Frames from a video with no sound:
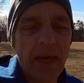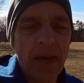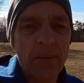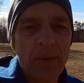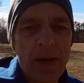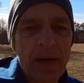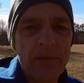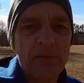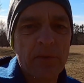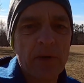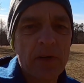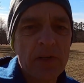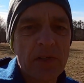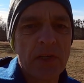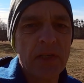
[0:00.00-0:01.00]
and we're out for
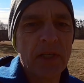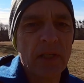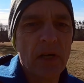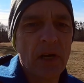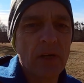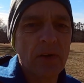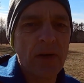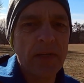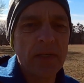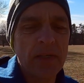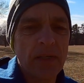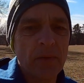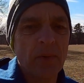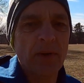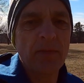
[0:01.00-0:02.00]
our Sunday long run
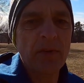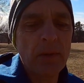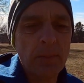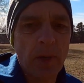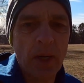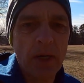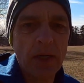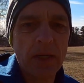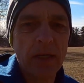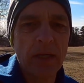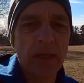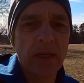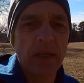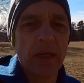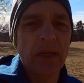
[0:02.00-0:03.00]
in Waveny Park
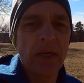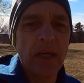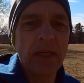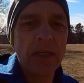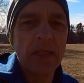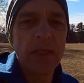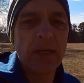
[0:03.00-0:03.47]
in